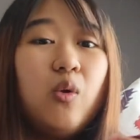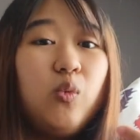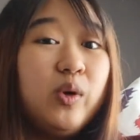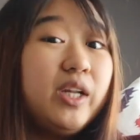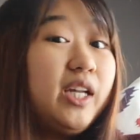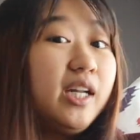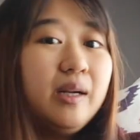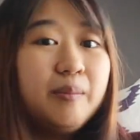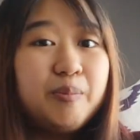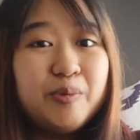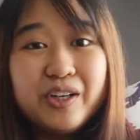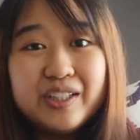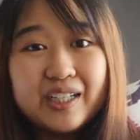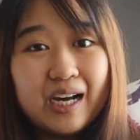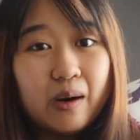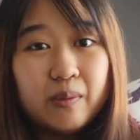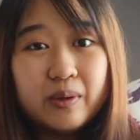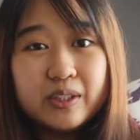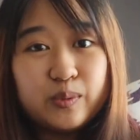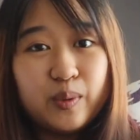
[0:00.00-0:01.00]
We didn't print
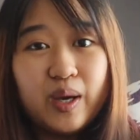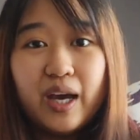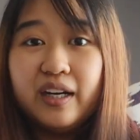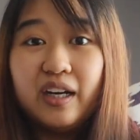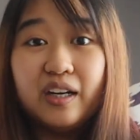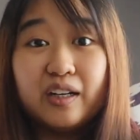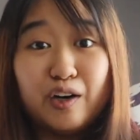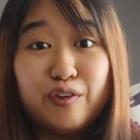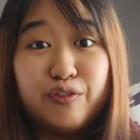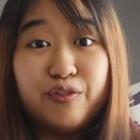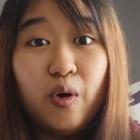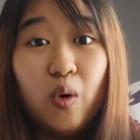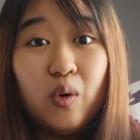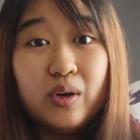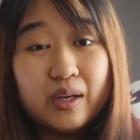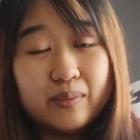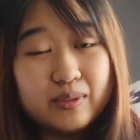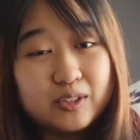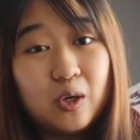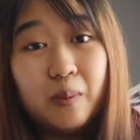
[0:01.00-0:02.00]
ours, we had it on our
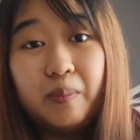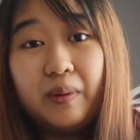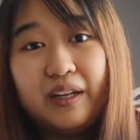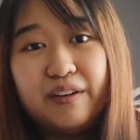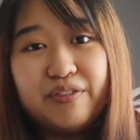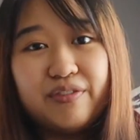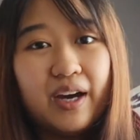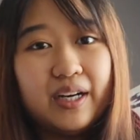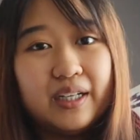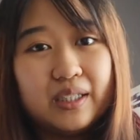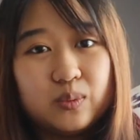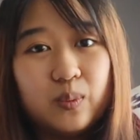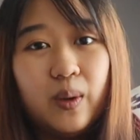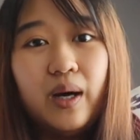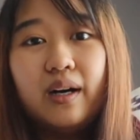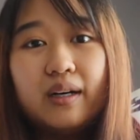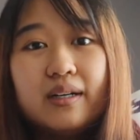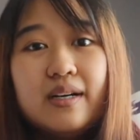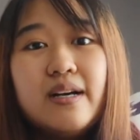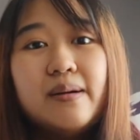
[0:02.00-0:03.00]
phone. That was completely fine as
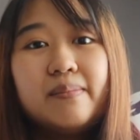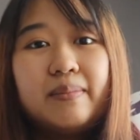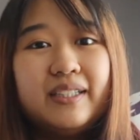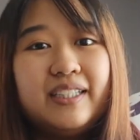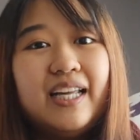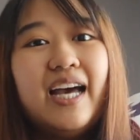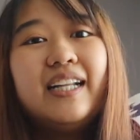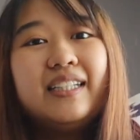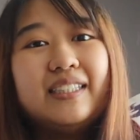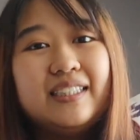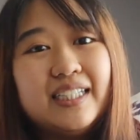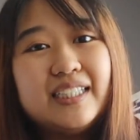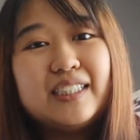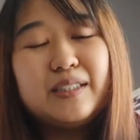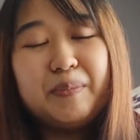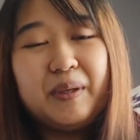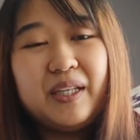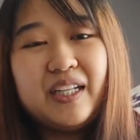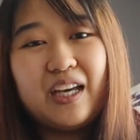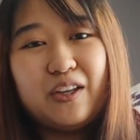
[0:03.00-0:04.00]
well. But that
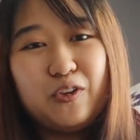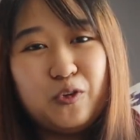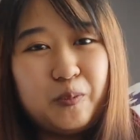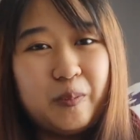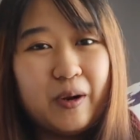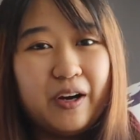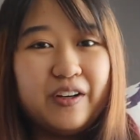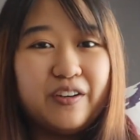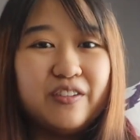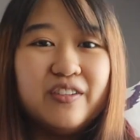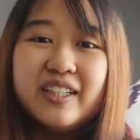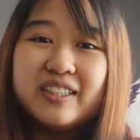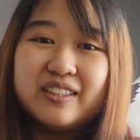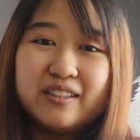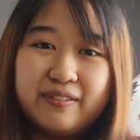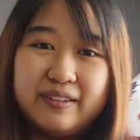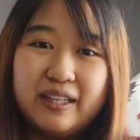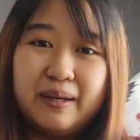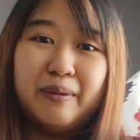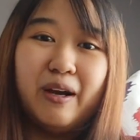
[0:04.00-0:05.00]
does mean that you bear the
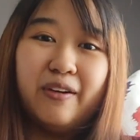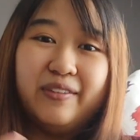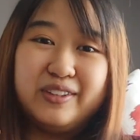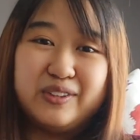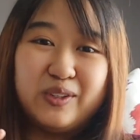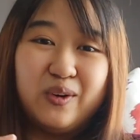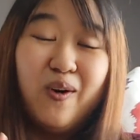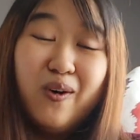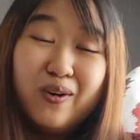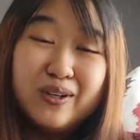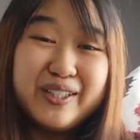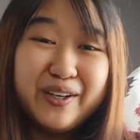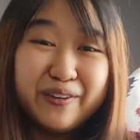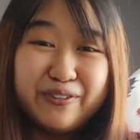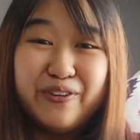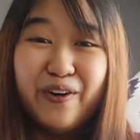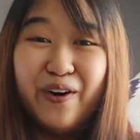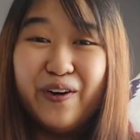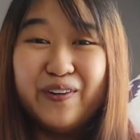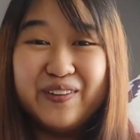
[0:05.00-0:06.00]
risk of them having to hold
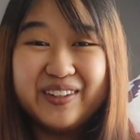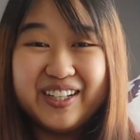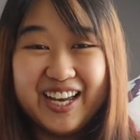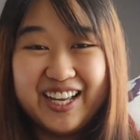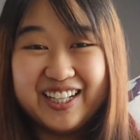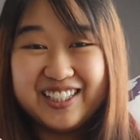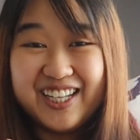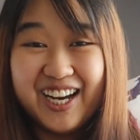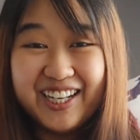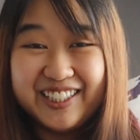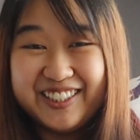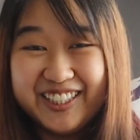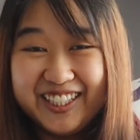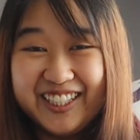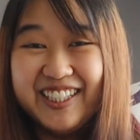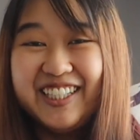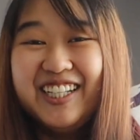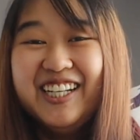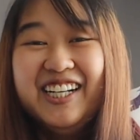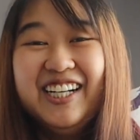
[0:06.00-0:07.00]
your phone and touch
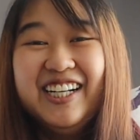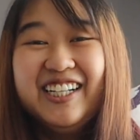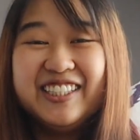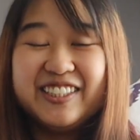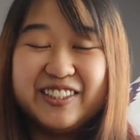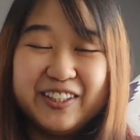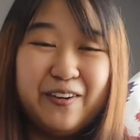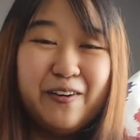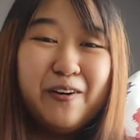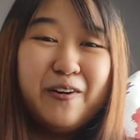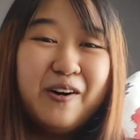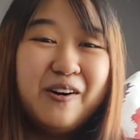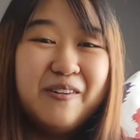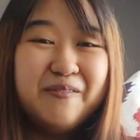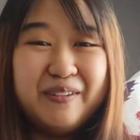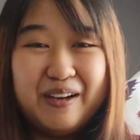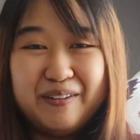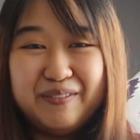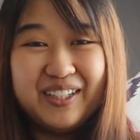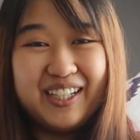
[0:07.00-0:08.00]
it.
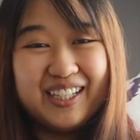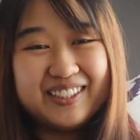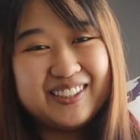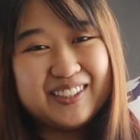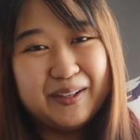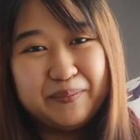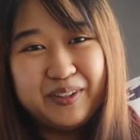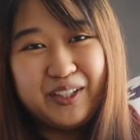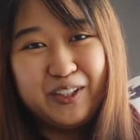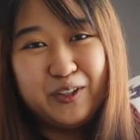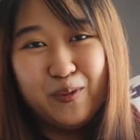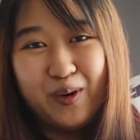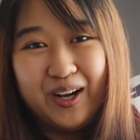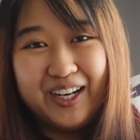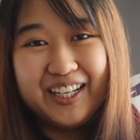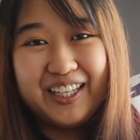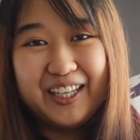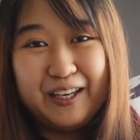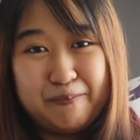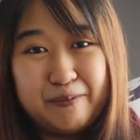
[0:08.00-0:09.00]
So maybe that's something you
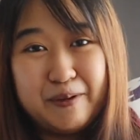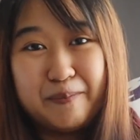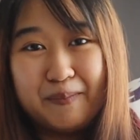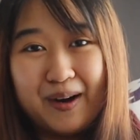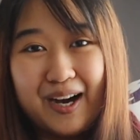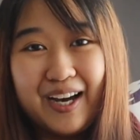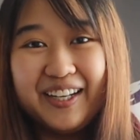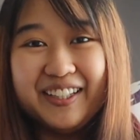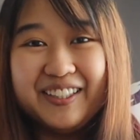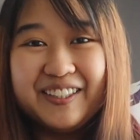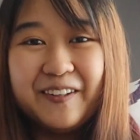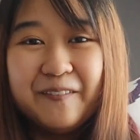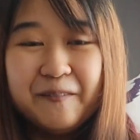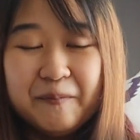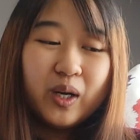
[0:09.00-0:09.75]
want to keep in mind.